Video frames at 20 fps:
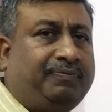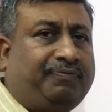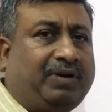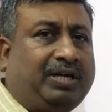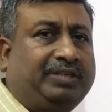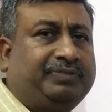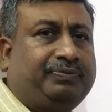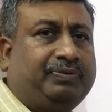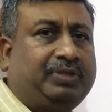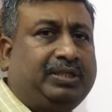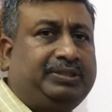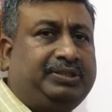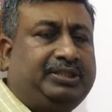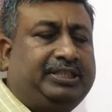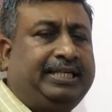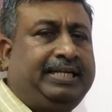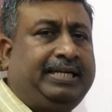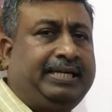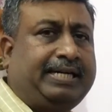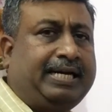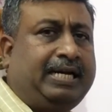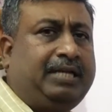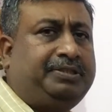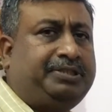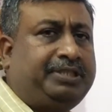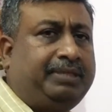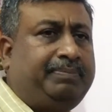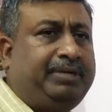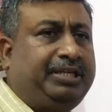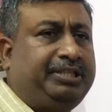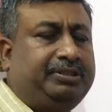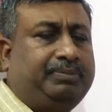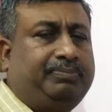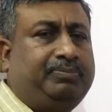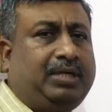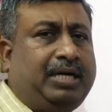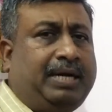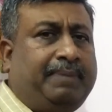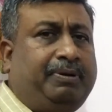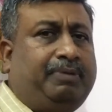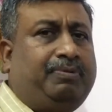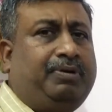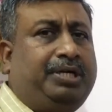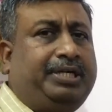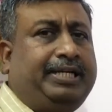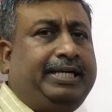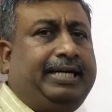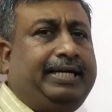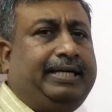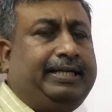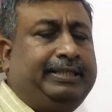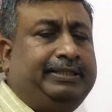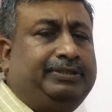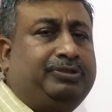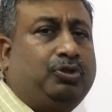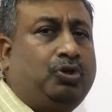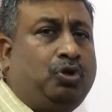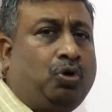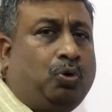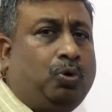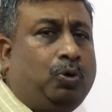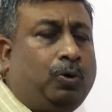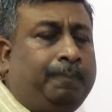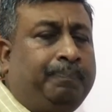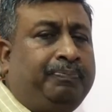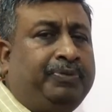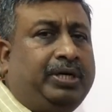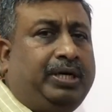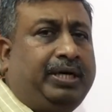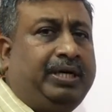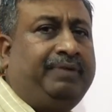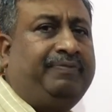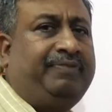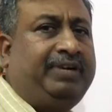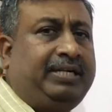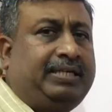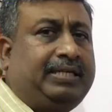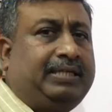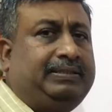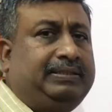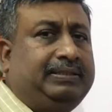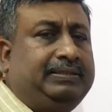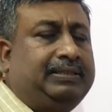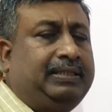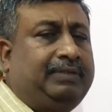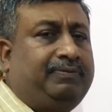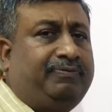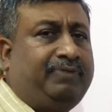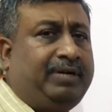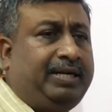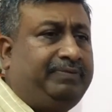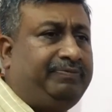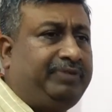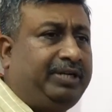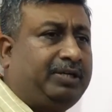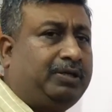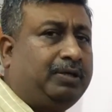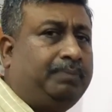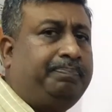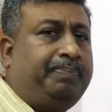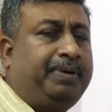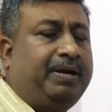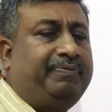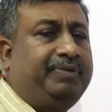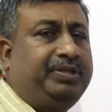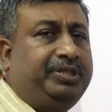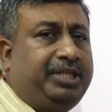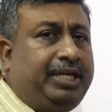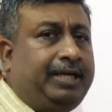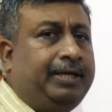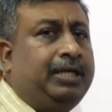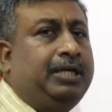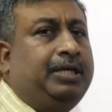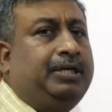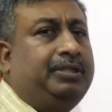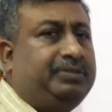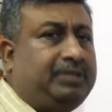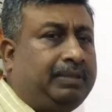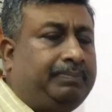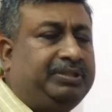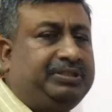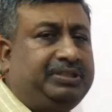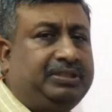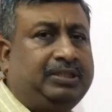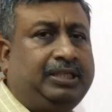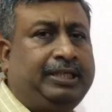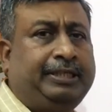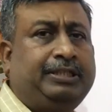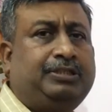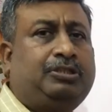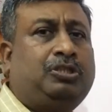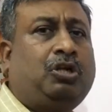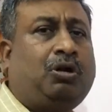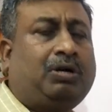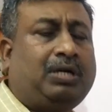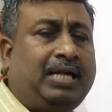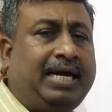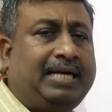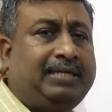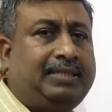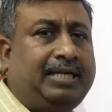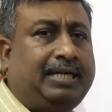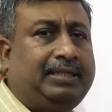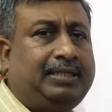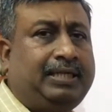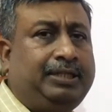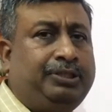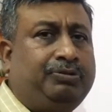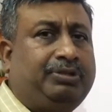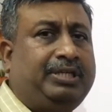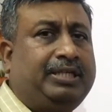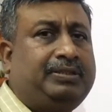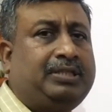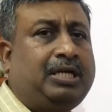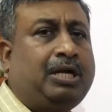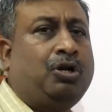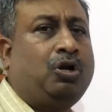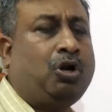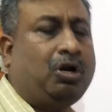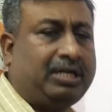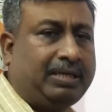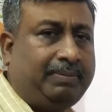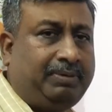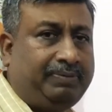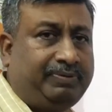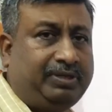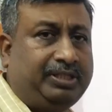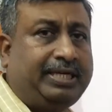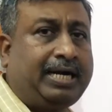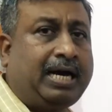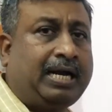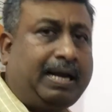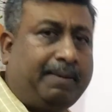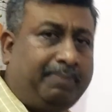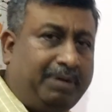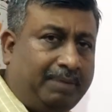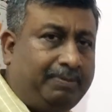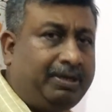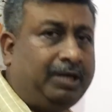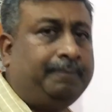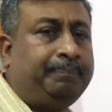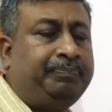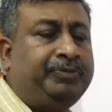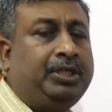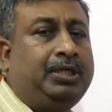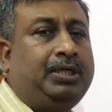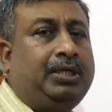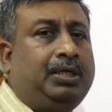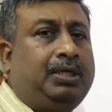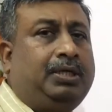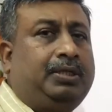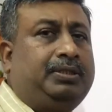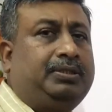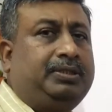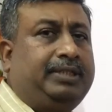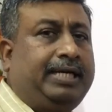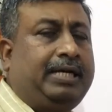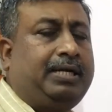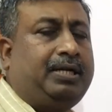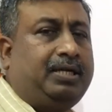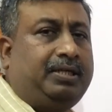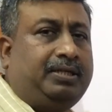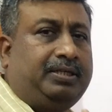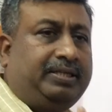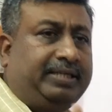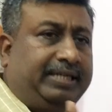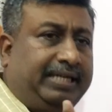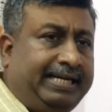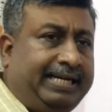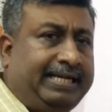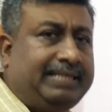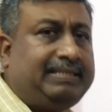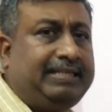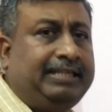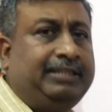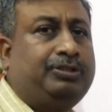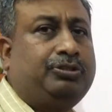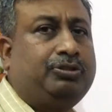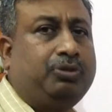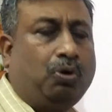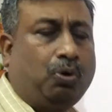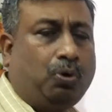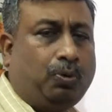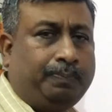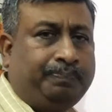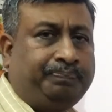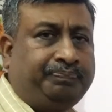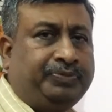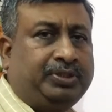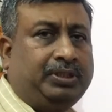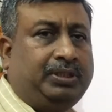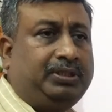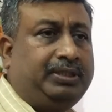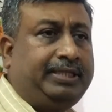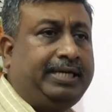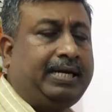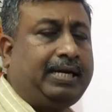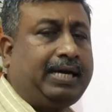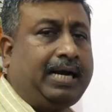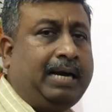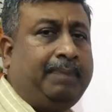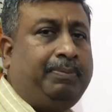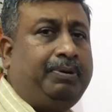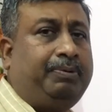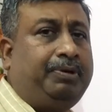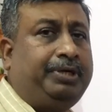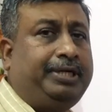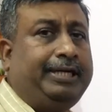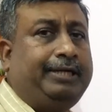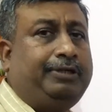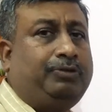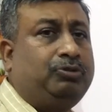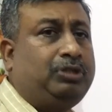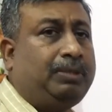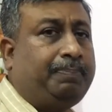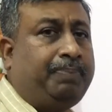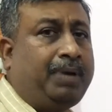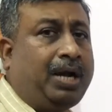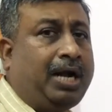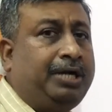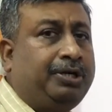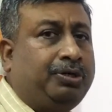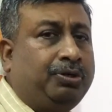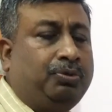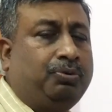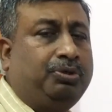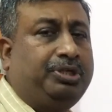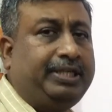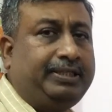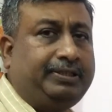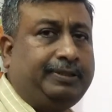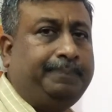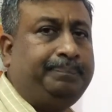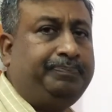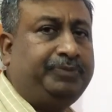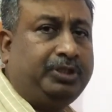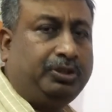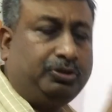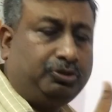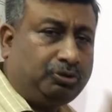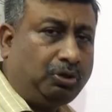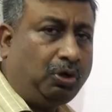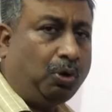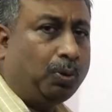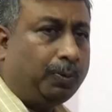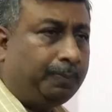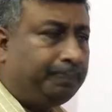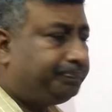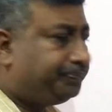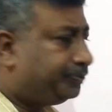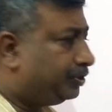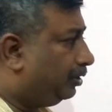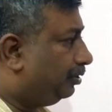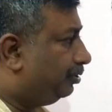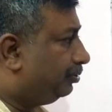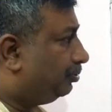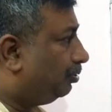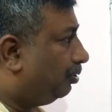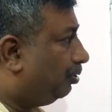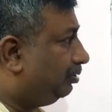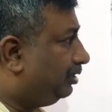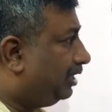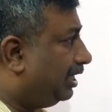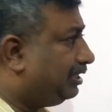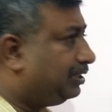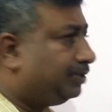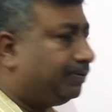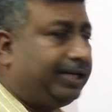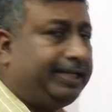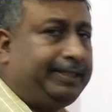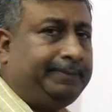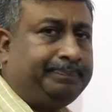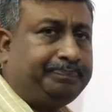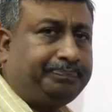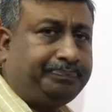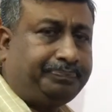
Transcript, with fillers: phosphorus, zinc, calcium, magnesium, availability is low in winter season when we compare with the summer season. It is not like that the nutrients are not available. They are available their release is slow, their ability to the plant root is slow. So that's why